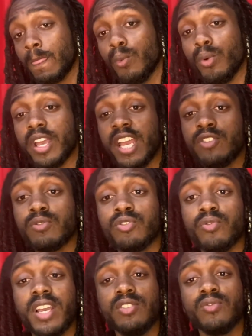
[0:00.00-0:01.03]
When interest
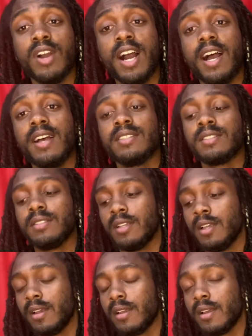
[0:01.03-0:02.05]
rates rise,
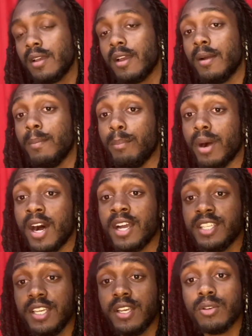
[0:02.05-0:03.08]

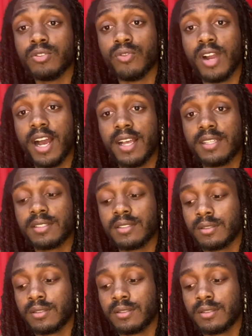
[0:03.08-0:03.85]
bond yields rise.